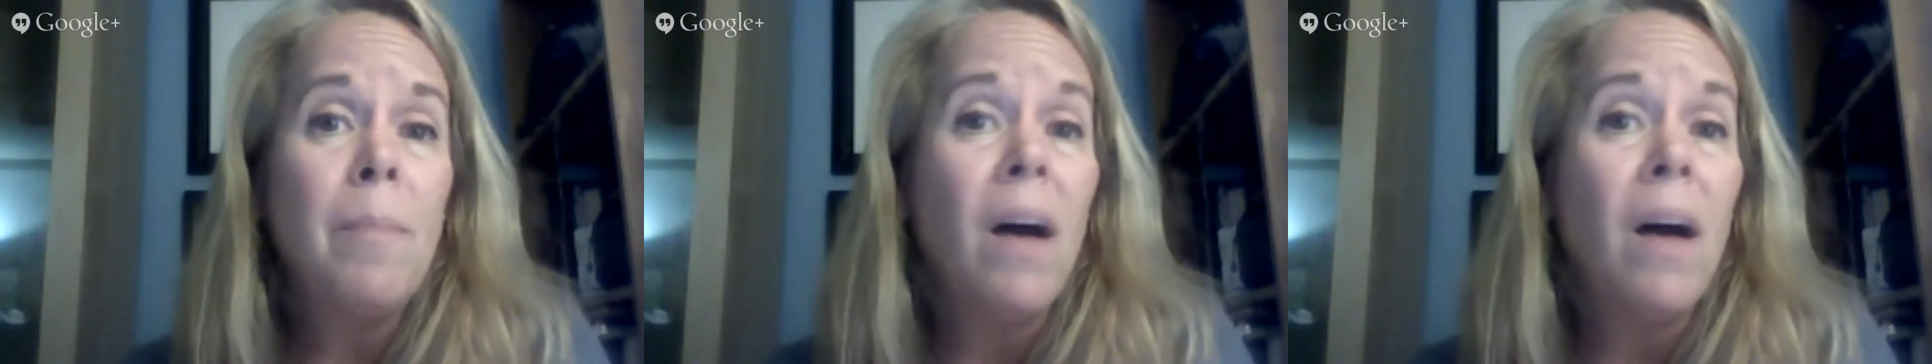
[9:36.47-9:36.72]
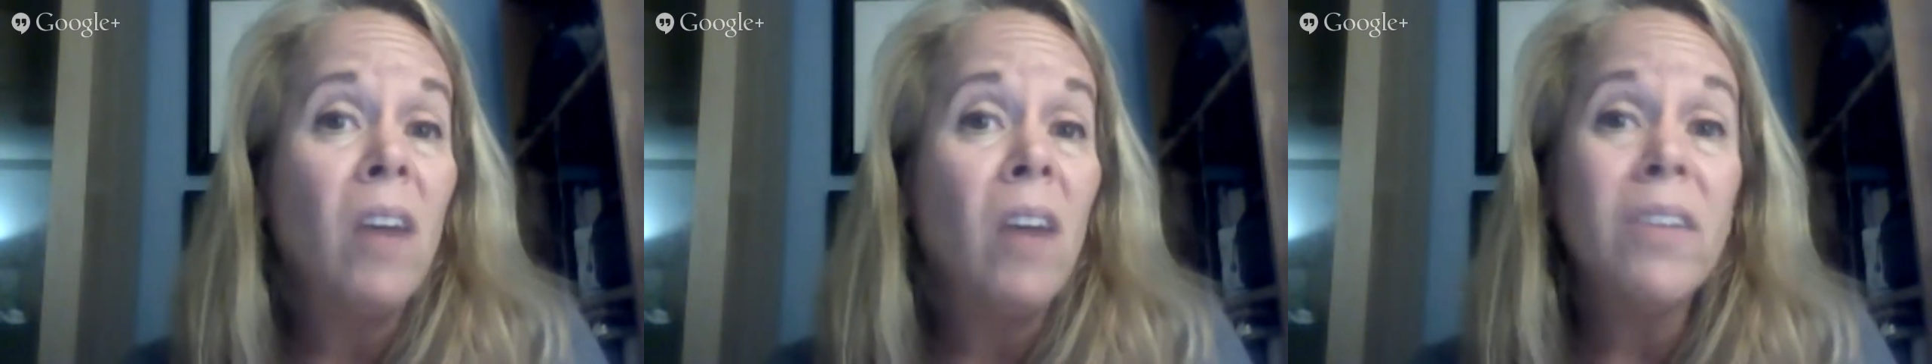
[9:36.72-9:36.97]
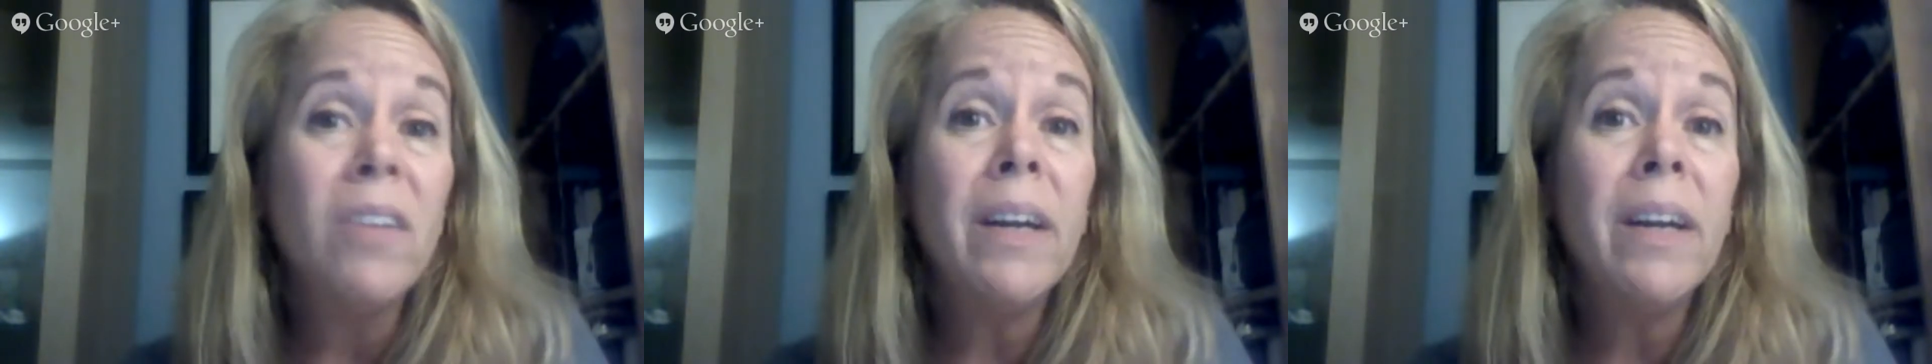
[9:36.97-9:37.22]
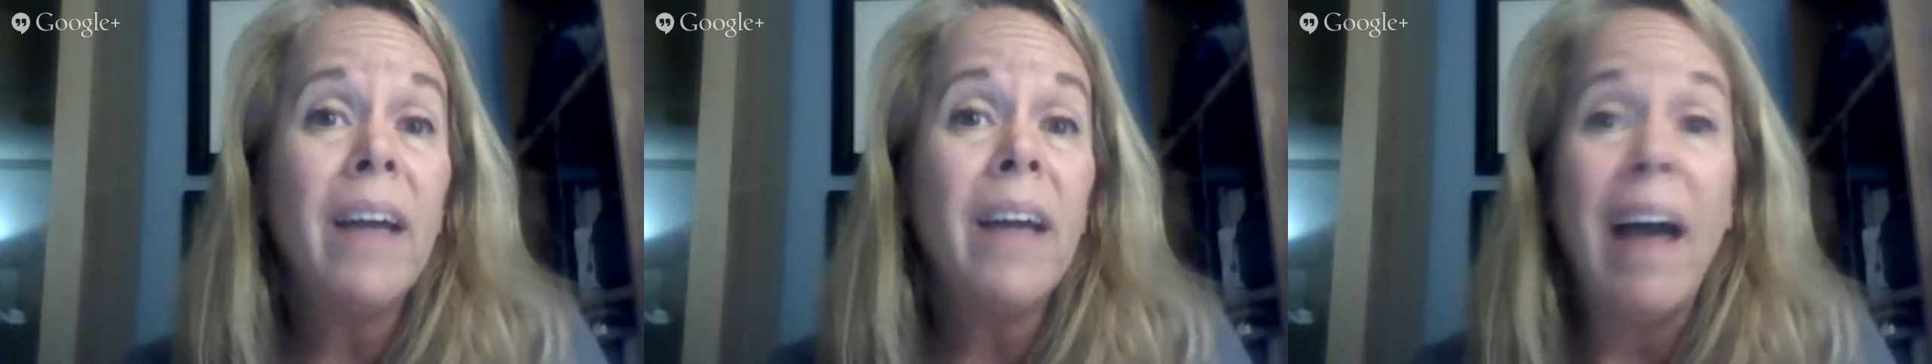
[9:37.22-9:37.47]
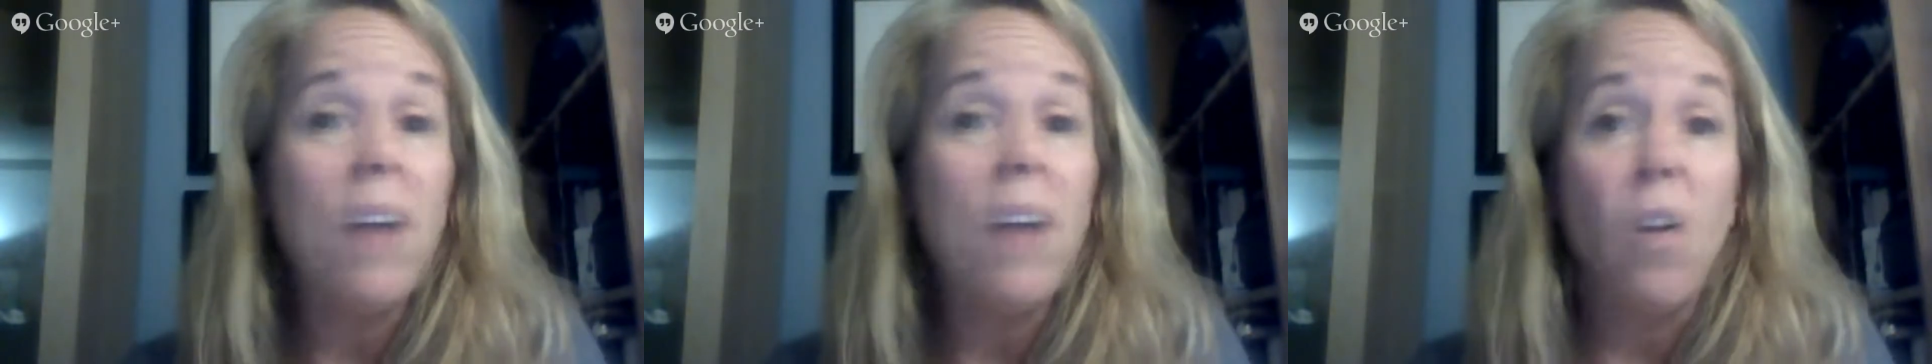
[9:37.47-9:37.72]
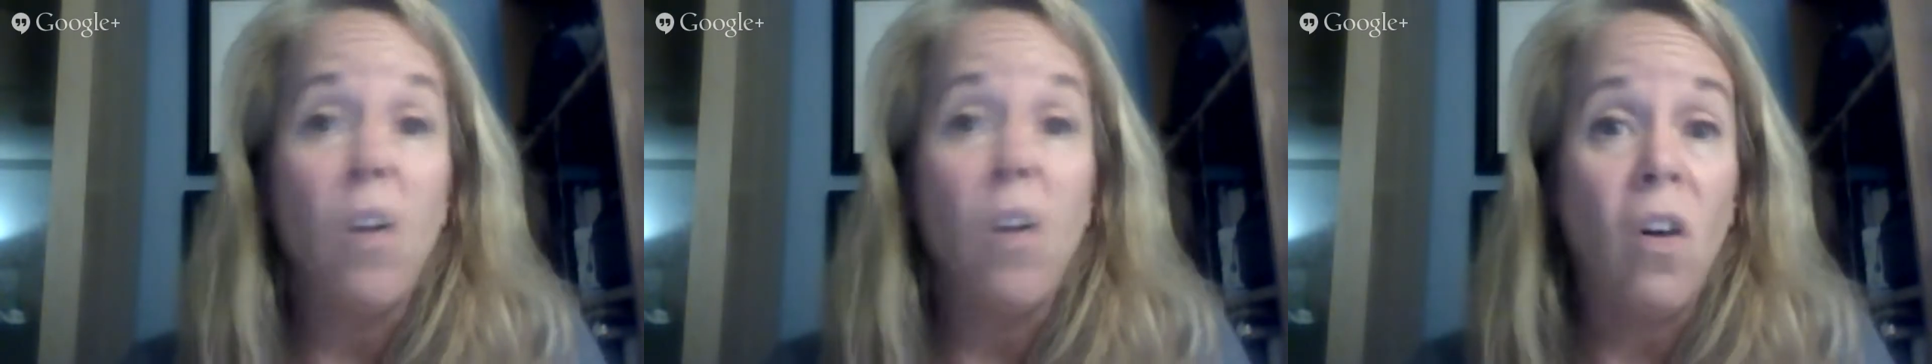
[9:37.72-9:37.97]
hungry at
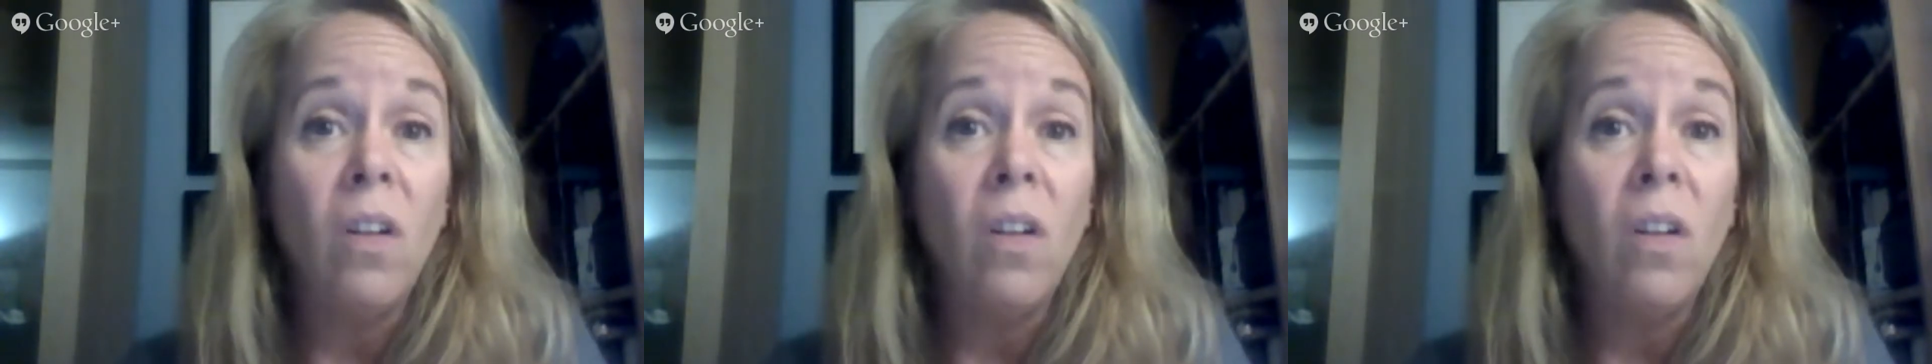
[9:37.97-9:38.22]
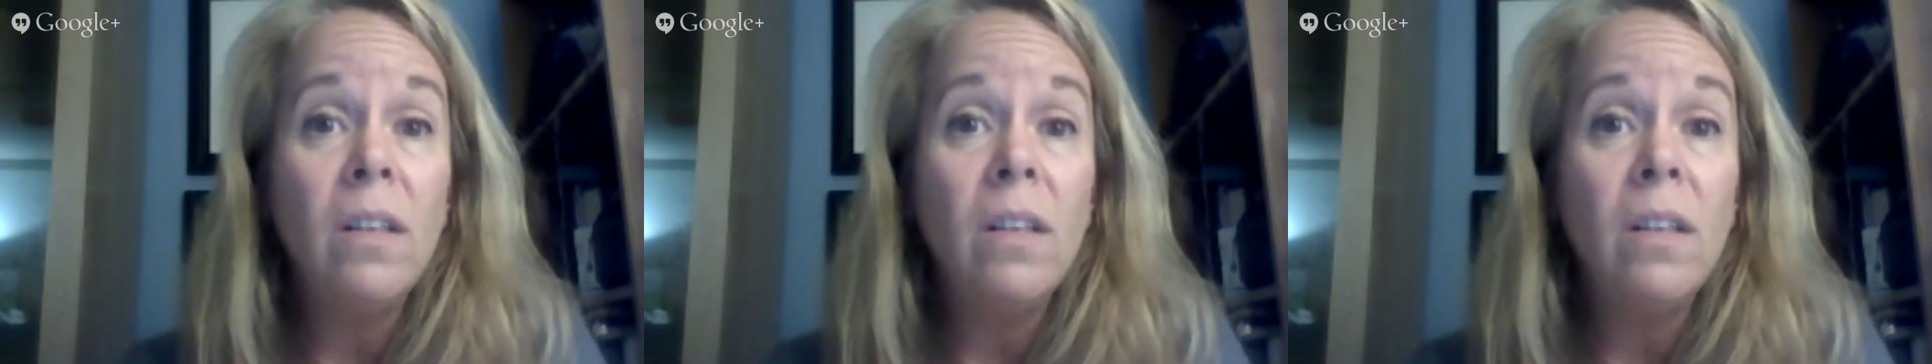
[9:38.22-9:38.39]
all.